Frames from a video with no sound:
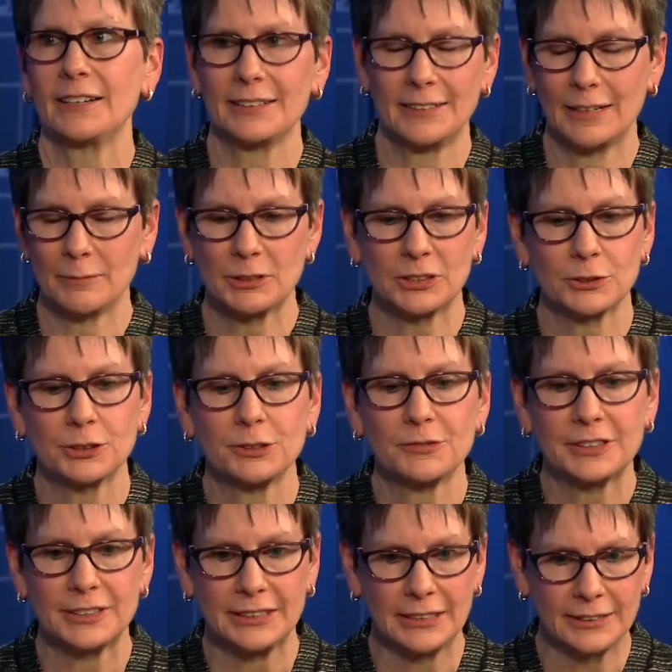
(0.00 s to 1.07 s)
and I'm sure you've
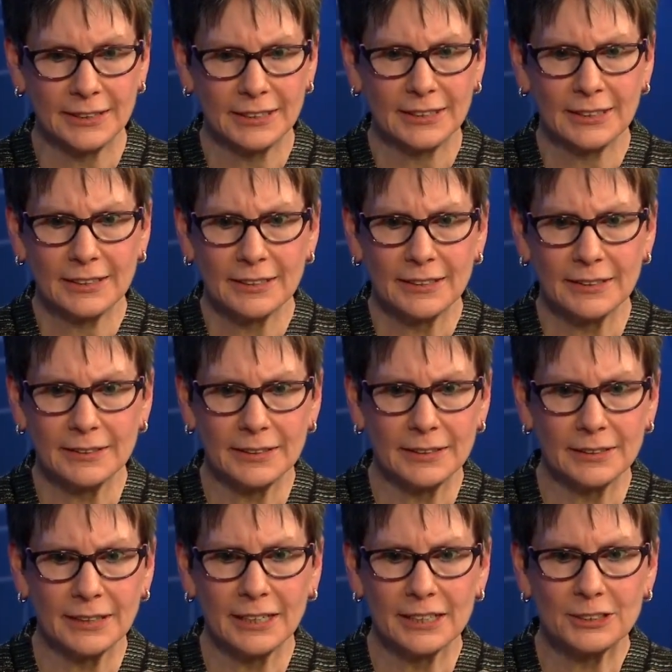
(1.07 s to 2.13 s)
seen, the
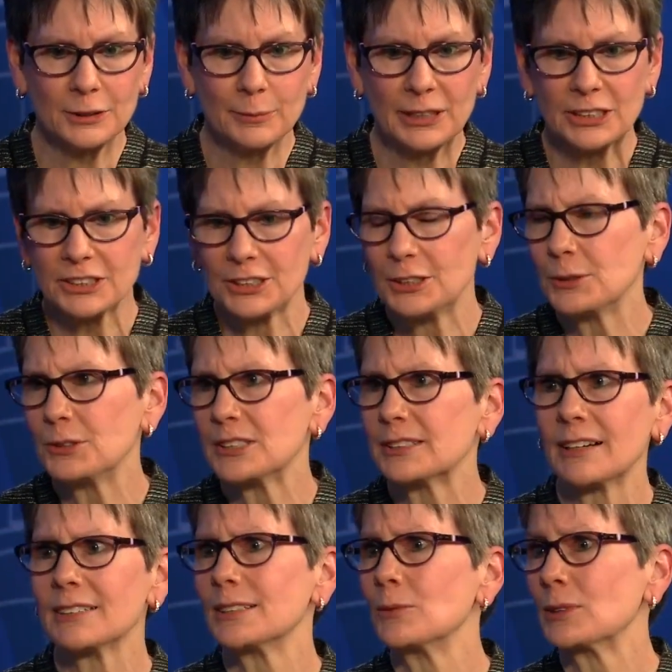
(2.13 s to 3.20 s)
occasional patient who
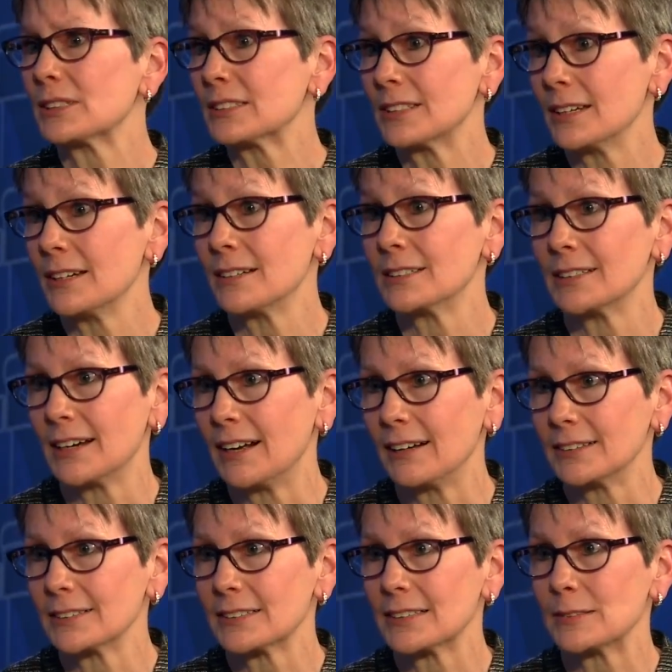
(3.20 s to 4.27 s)
decides they want to stay on
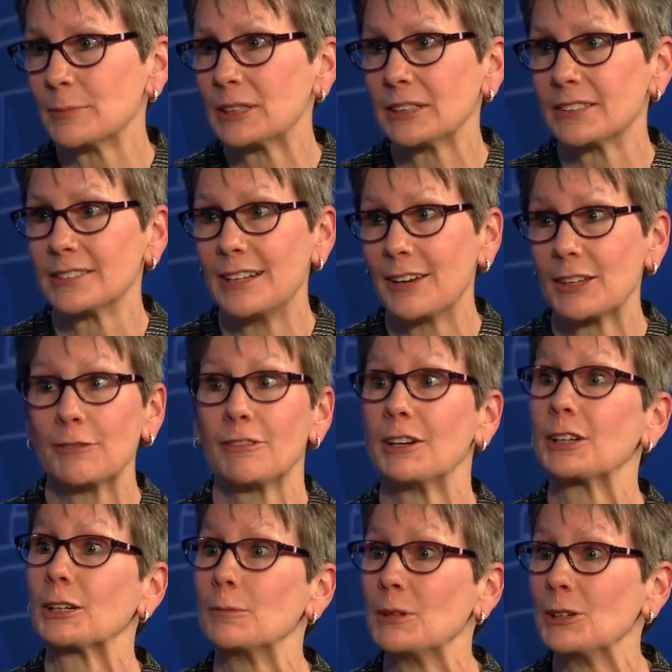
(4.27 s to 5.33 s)
dialysis because now they found a
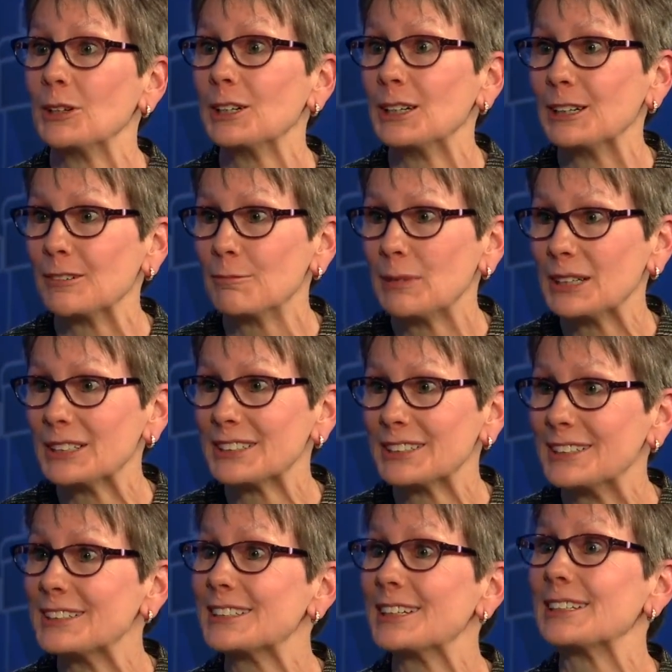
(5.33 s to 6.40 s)
community of
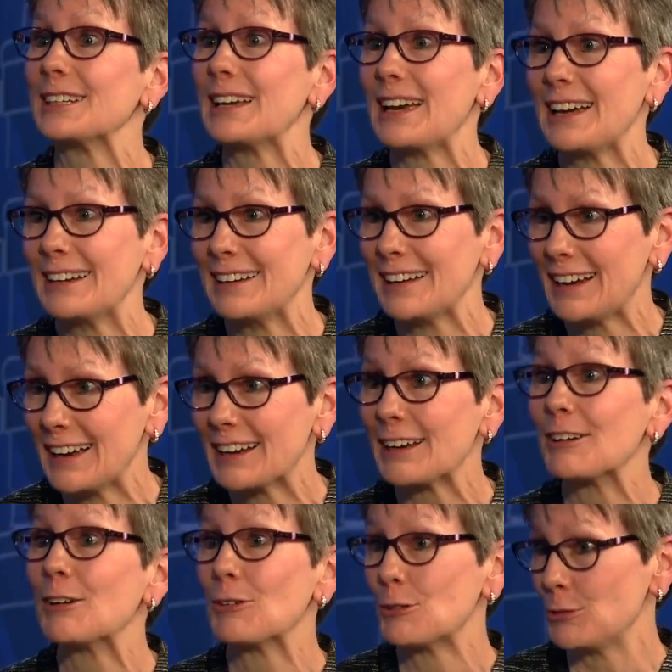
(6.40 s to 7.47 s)
patients that they hadn't had at
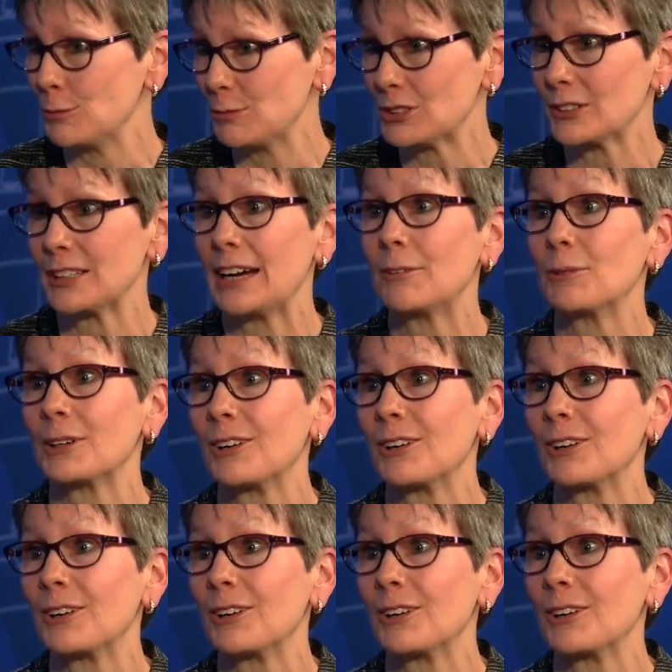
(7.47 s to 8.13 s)
home. So that would